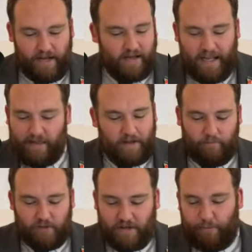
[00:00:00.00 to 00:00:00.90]
Nathan
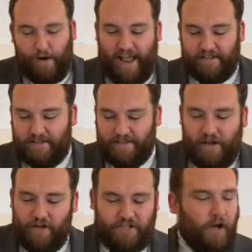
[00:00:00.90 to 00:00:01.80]
was a friend,
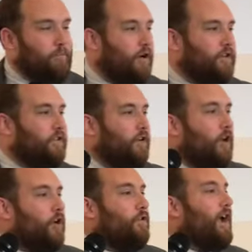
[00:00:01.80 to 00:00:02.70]
someone
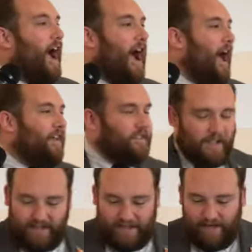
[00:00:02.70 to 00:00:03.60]
who had
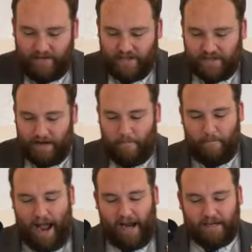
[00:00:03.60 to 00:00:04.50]
David's
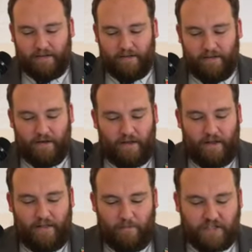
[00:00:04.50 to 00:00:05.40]
back.
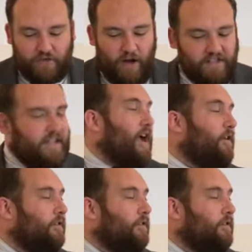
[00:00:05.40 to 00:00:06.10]
There was trust there.